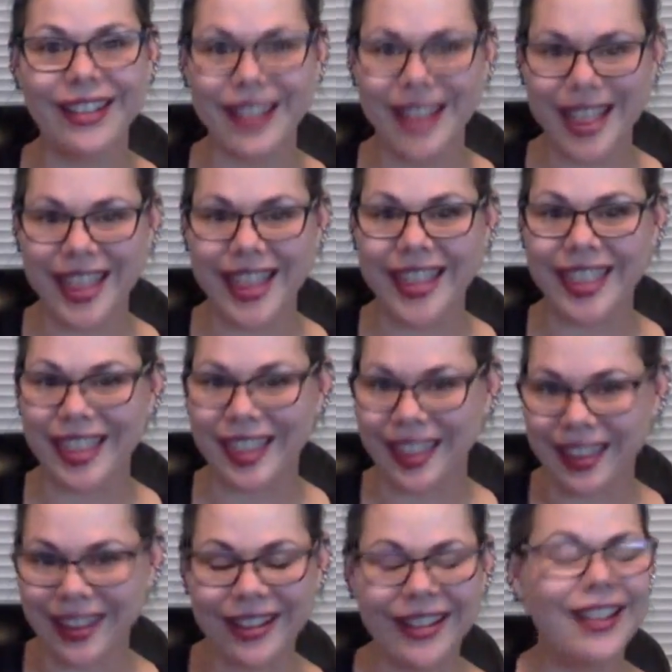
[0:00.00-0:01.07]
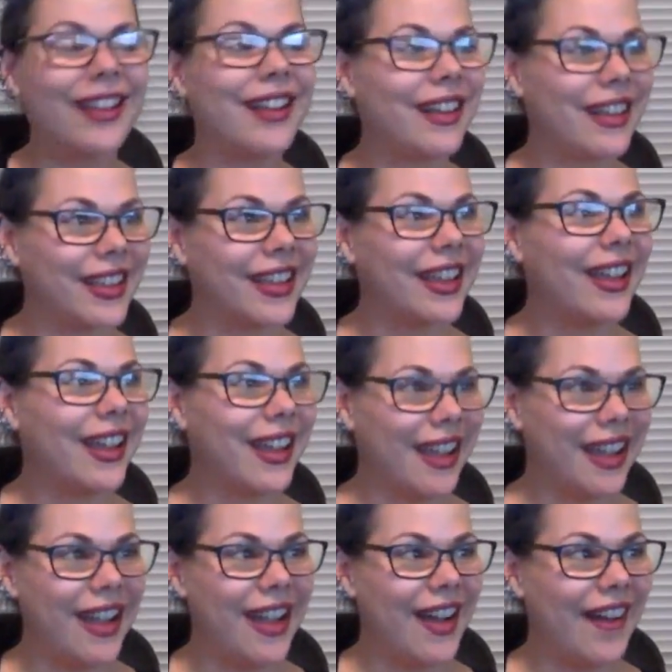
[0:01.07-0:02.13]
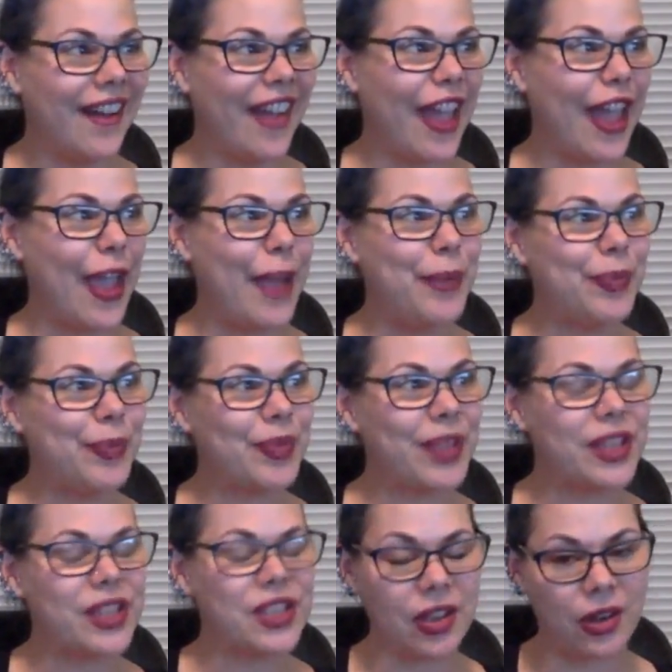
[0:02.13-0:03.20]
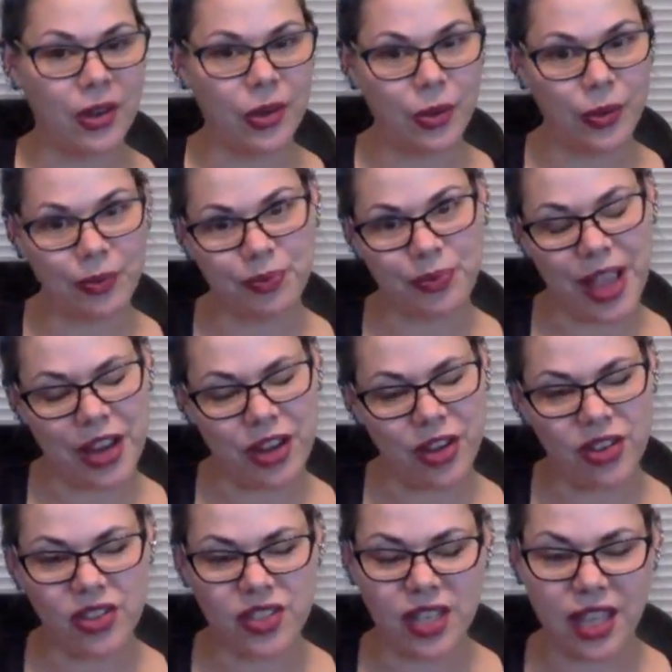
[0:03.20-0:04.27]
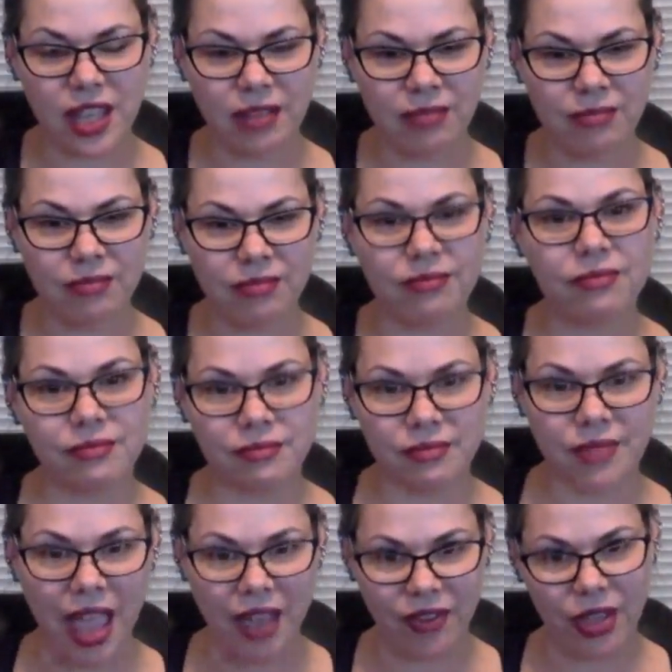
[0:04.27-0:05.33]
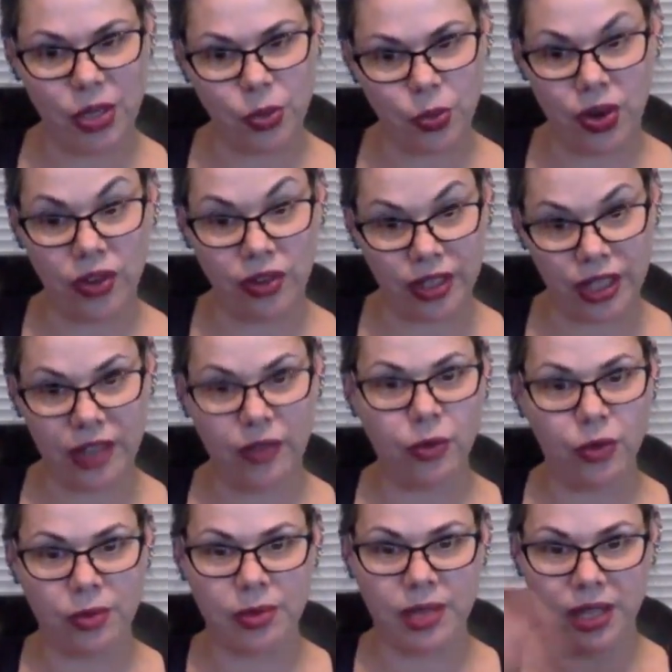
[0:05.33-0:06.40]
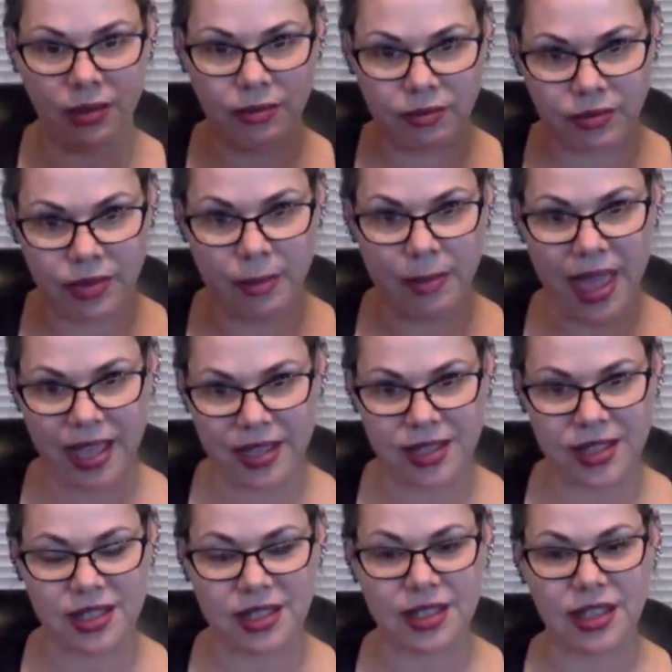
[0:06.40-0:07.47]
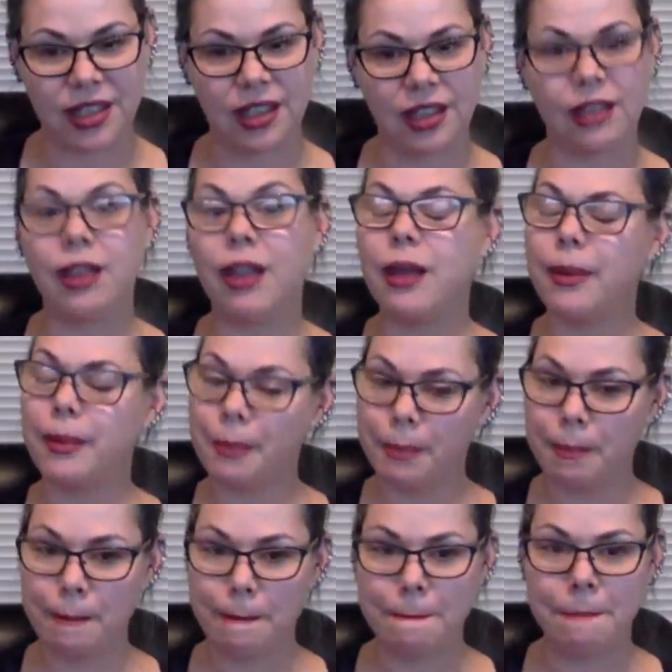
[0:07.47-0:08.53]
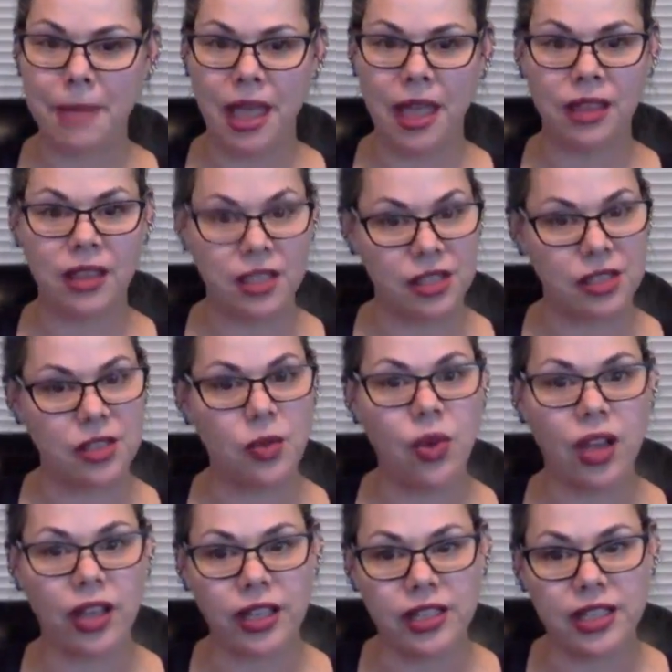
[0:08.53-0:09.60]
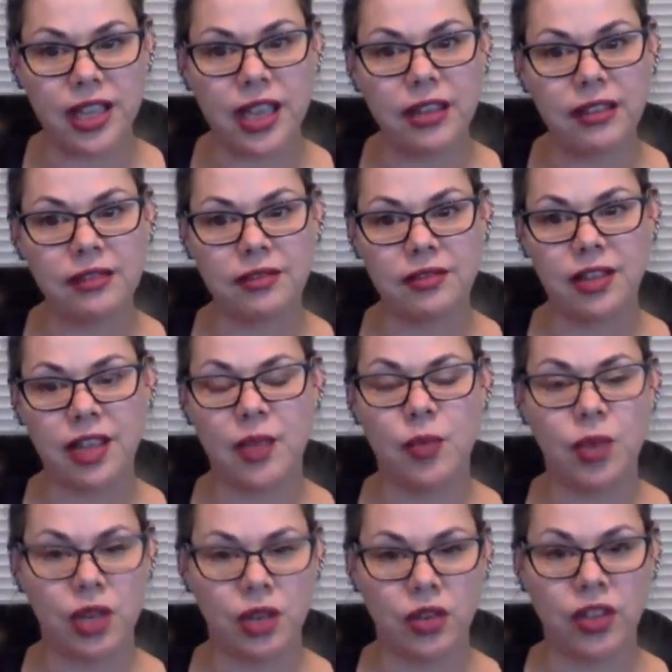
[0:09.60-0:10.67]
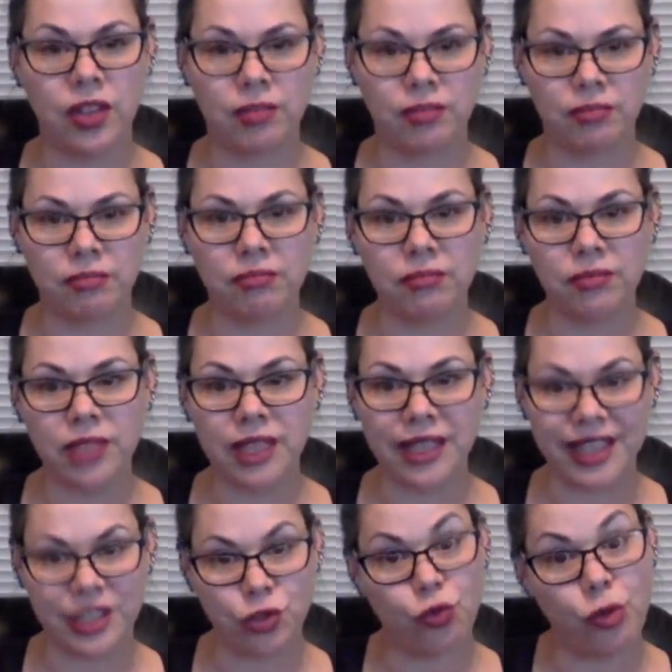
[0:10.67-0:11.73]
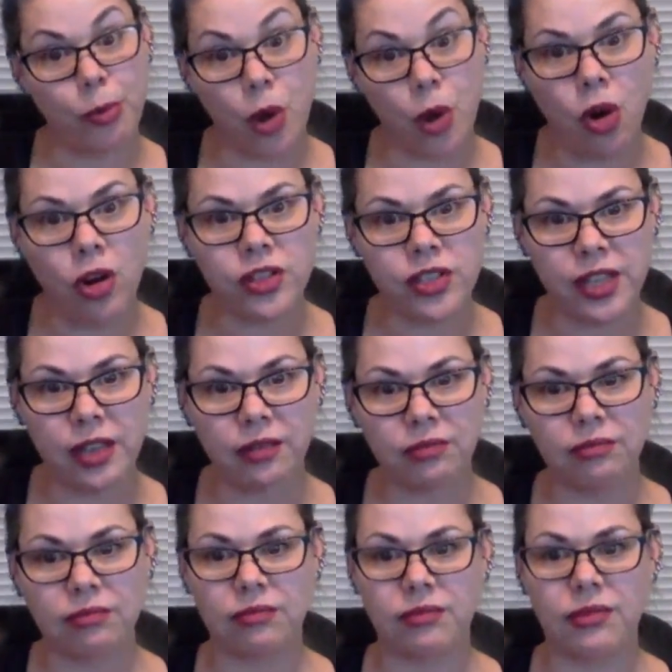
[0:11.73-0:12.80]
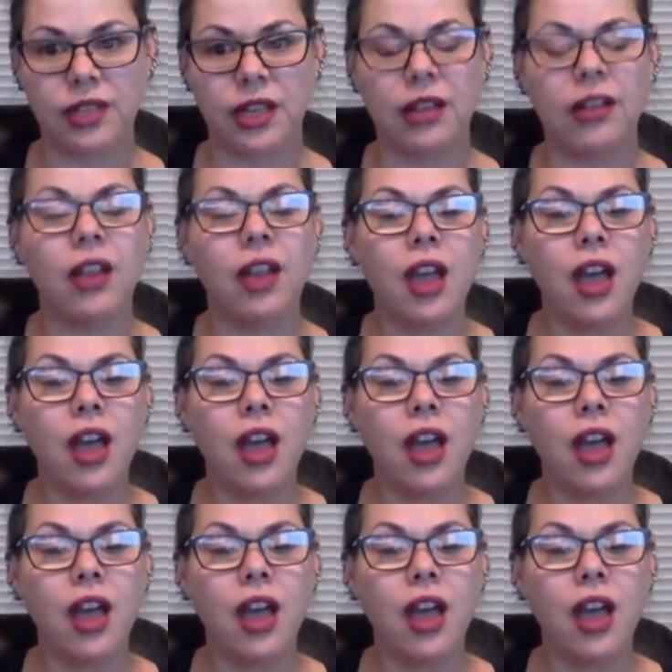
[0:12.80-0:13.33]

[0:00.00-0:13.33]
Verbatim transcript: I like that. Okay, so I know you said having Eduardo live would be the best thing, but this is The Walking Dead, and we know that it likes to rip our hearts out, you know,